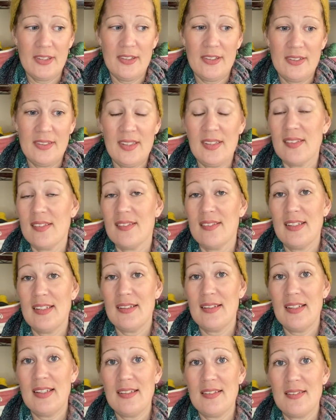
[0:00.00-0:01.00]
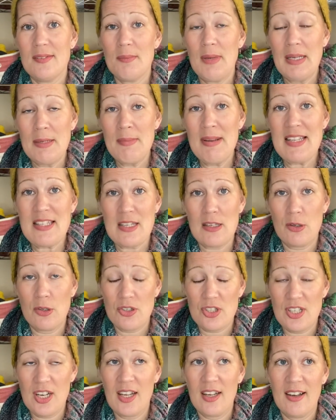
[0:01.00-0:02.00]
yes, it, it, it means a lot.
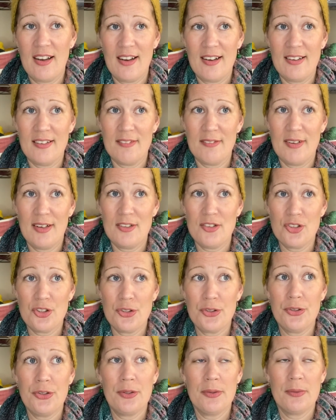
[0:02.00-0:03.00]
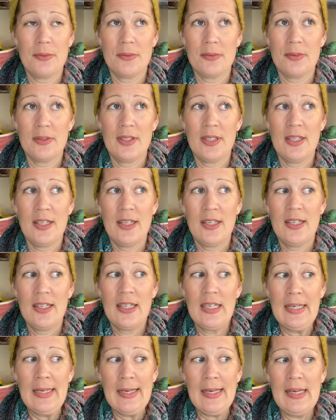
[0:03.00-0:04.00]
And I, I, I do
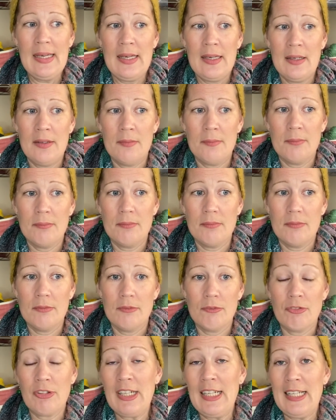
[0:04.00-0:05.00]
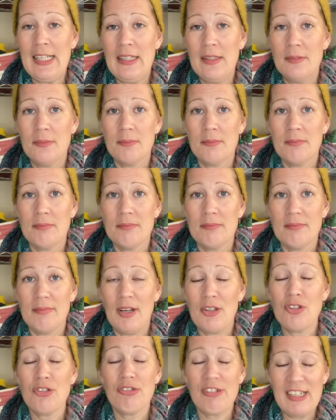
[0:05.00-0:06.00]
uh, really, I
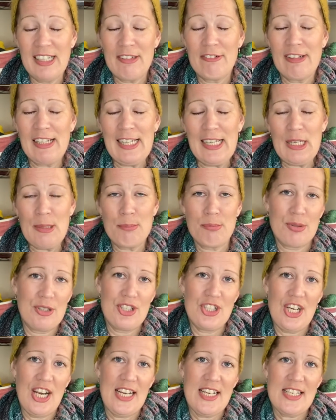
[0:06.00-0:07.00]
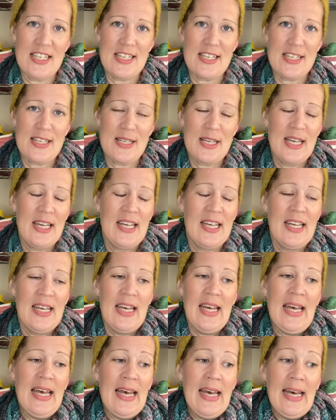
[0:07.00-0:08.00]
do really, really appreciate it.
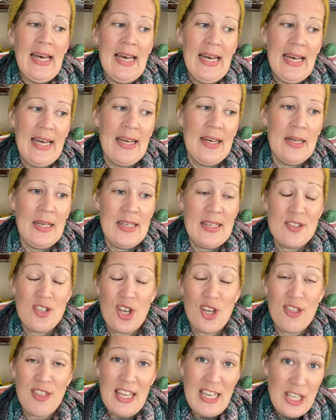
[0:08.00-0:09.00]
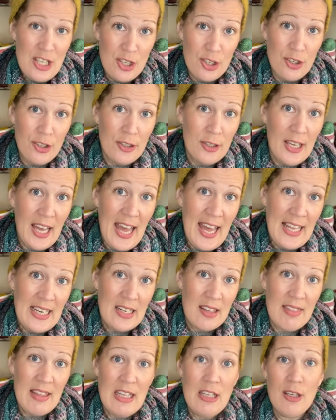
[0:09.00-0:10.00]
Uh, so thank you
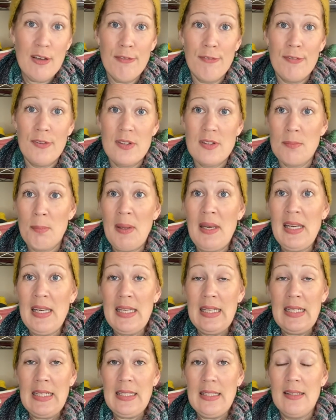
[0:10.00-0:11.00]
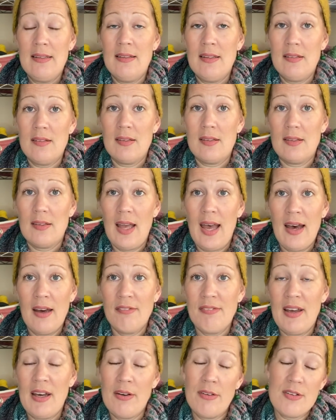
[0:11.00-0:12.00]
and thank you for spending this half
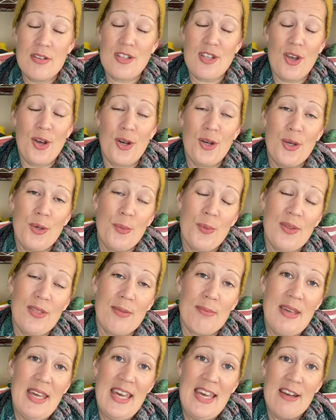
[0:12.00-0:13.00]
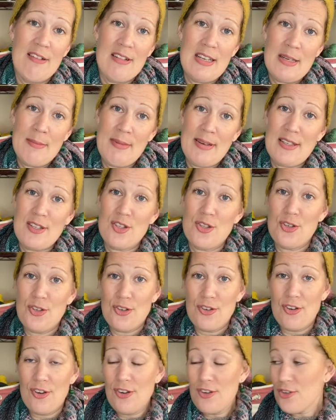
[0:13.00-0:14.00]
hour or so with me here in my
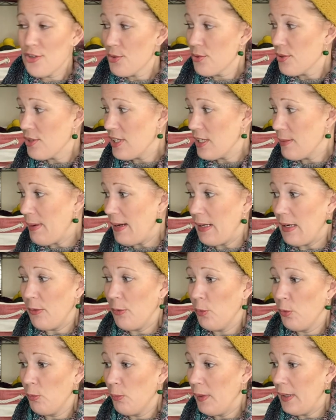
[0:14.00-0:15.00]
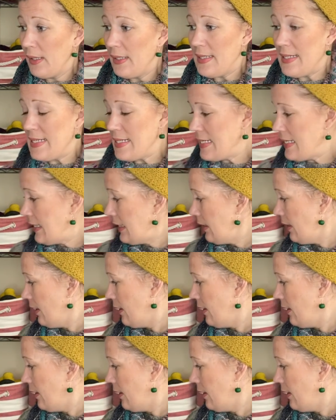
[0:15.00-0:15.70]
studio talking about all my knitting